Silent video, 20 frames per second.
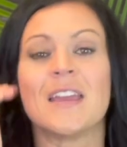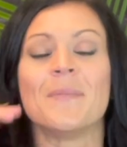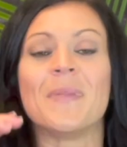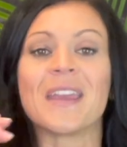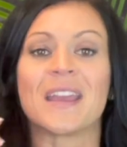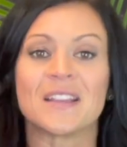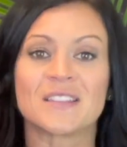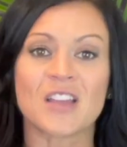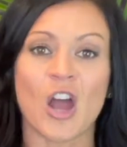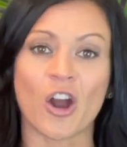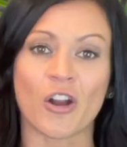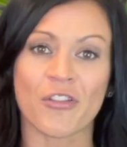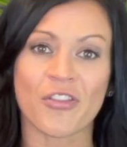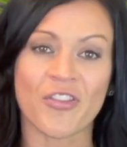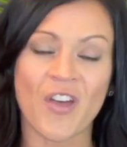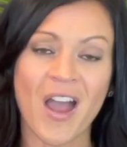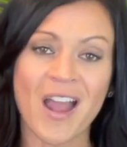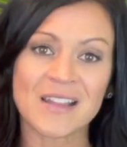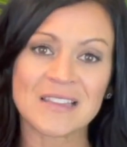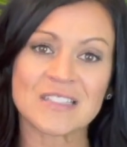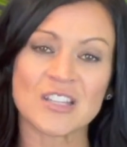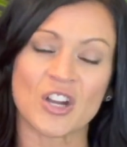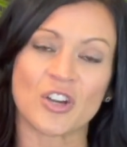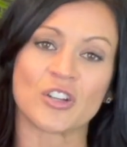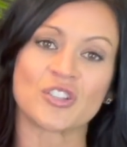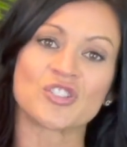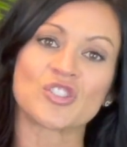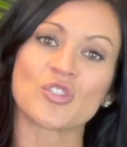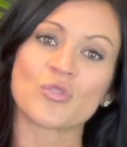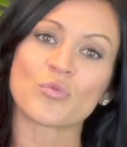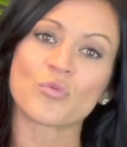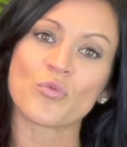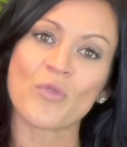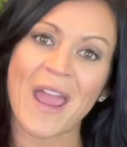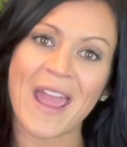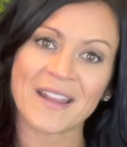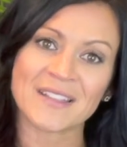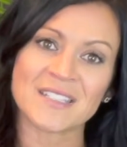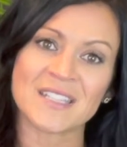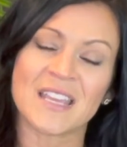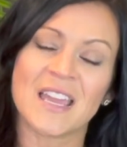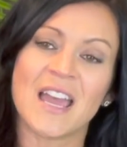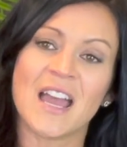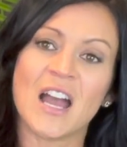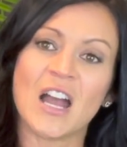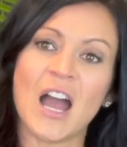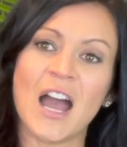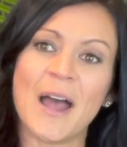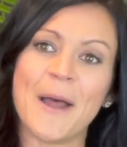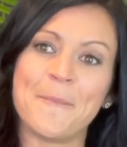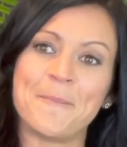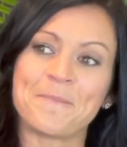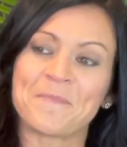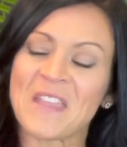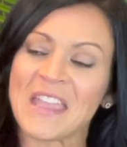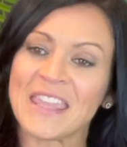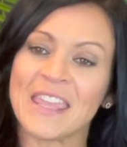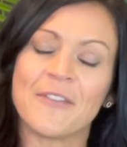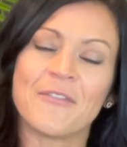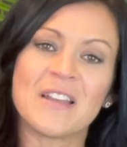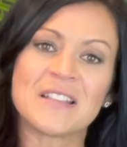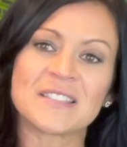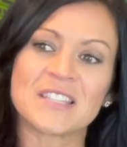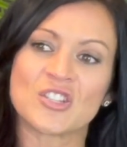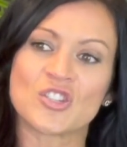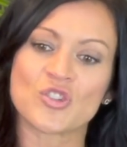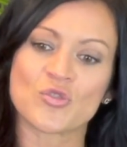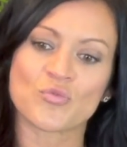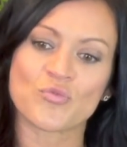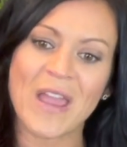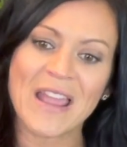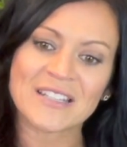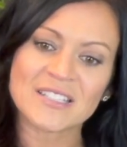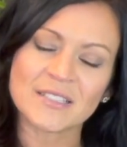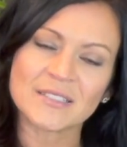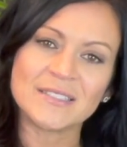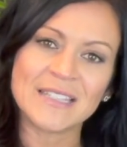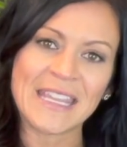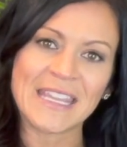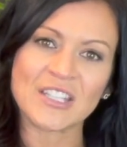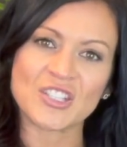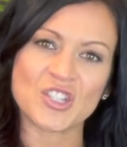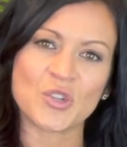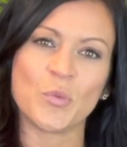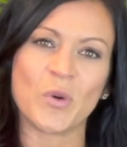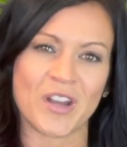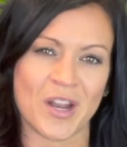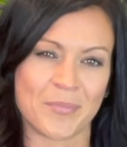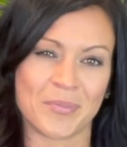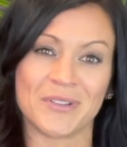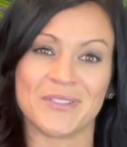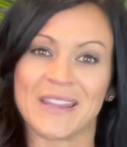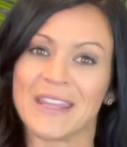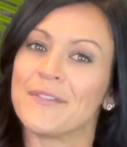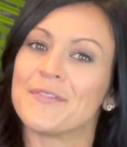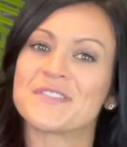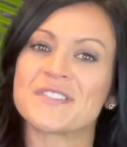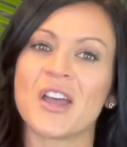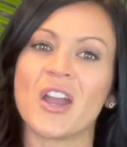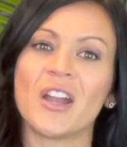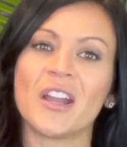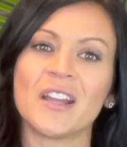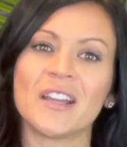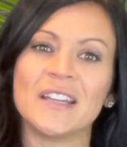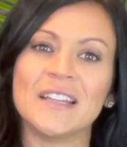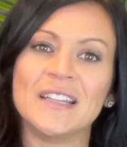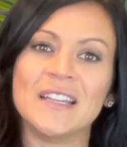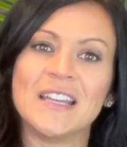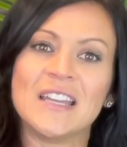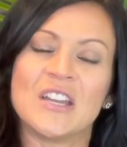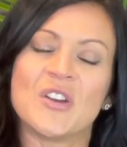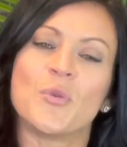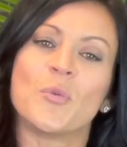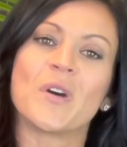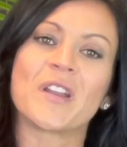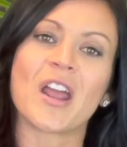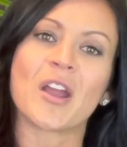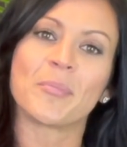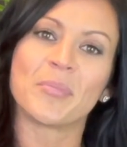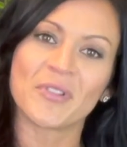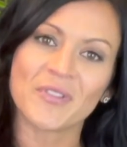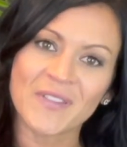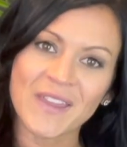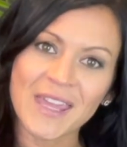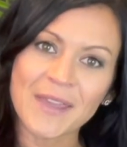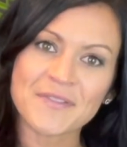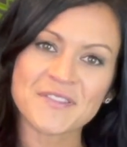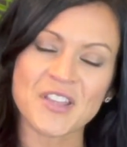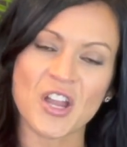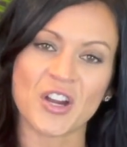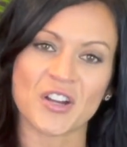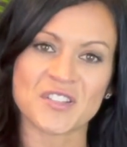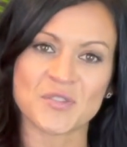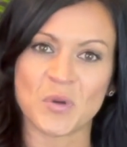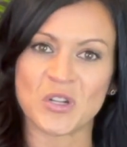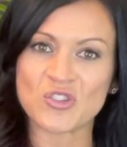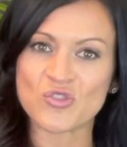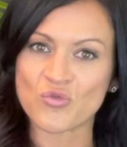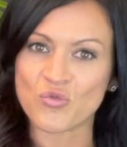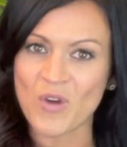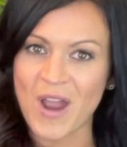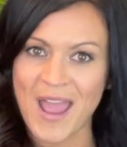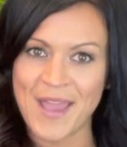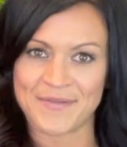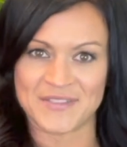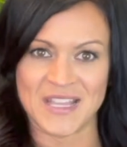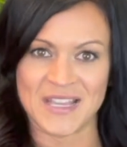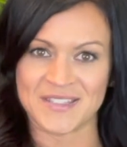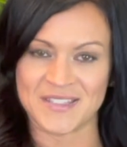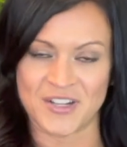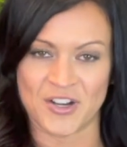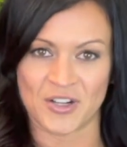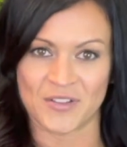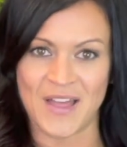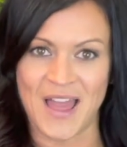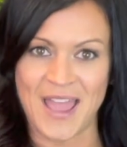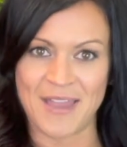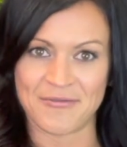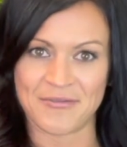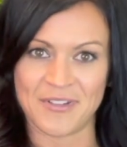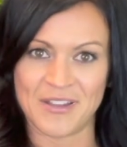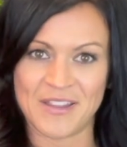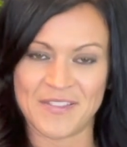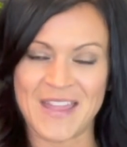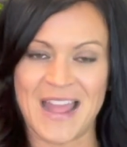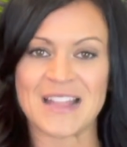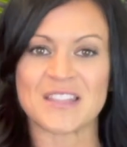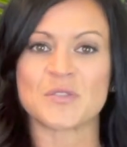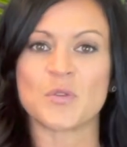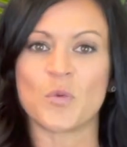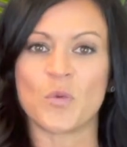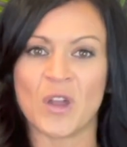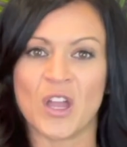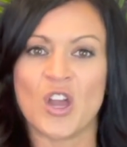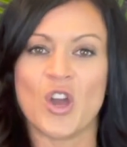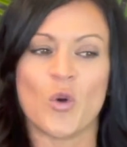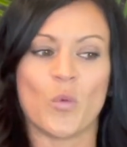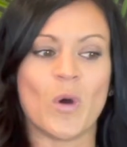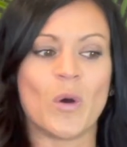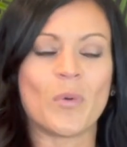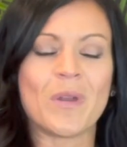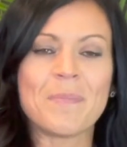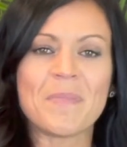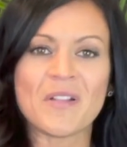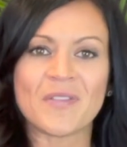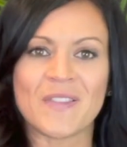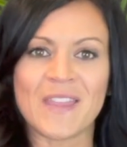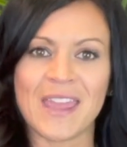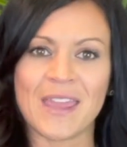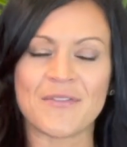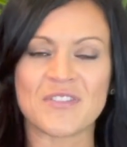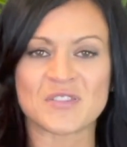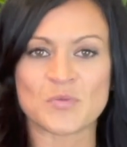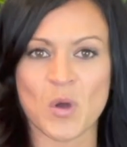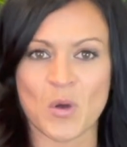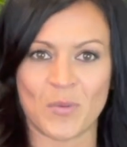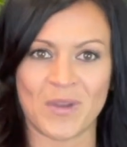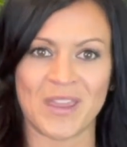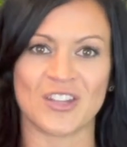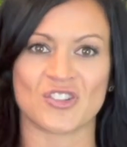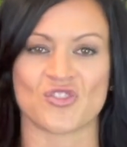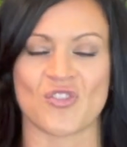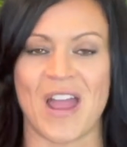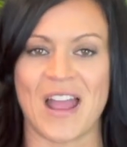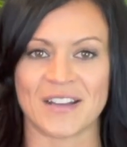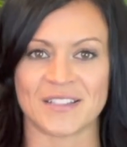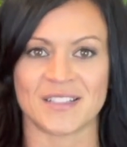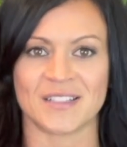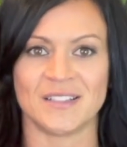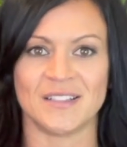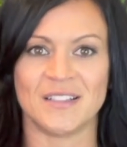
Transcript: Because our thoughts are a direct, give us a direct link to what our beliefs are. What our beliefs are is what drives us in our life. That's what we believe is what we attract.